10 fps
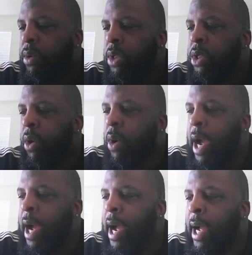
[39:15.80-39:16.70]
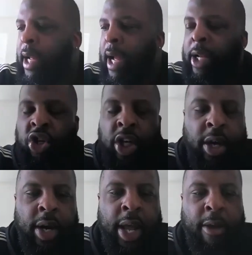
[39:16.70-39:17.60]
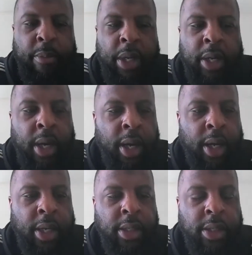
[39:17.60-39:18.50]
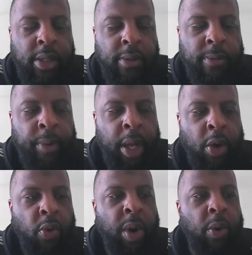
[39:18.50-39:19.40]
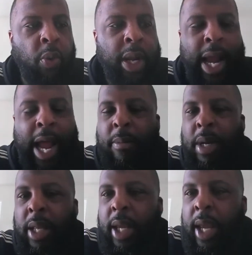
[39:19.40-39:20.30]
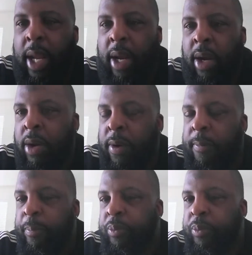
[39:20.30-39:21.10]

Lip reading: So I share that because we commonly hear